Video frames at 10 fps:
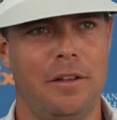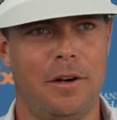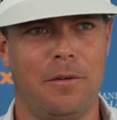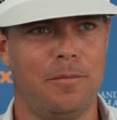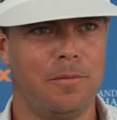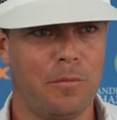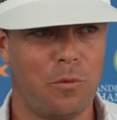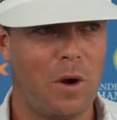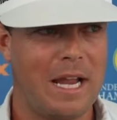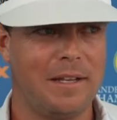that are
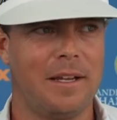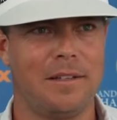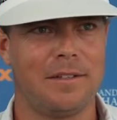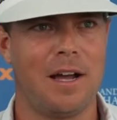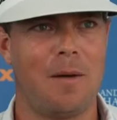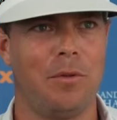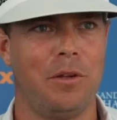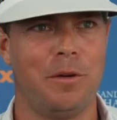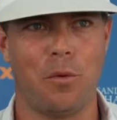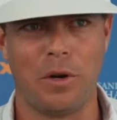right at the top of the
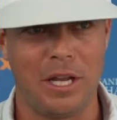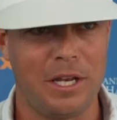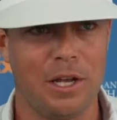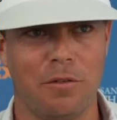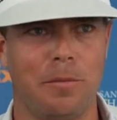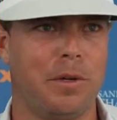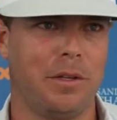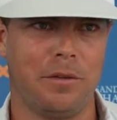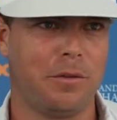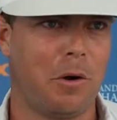leaderboard, any of them
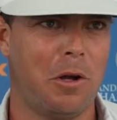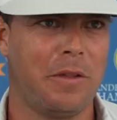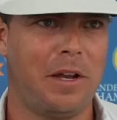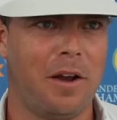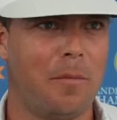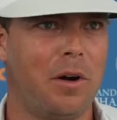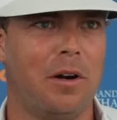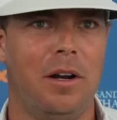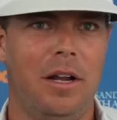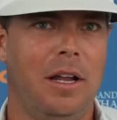could throw out that number,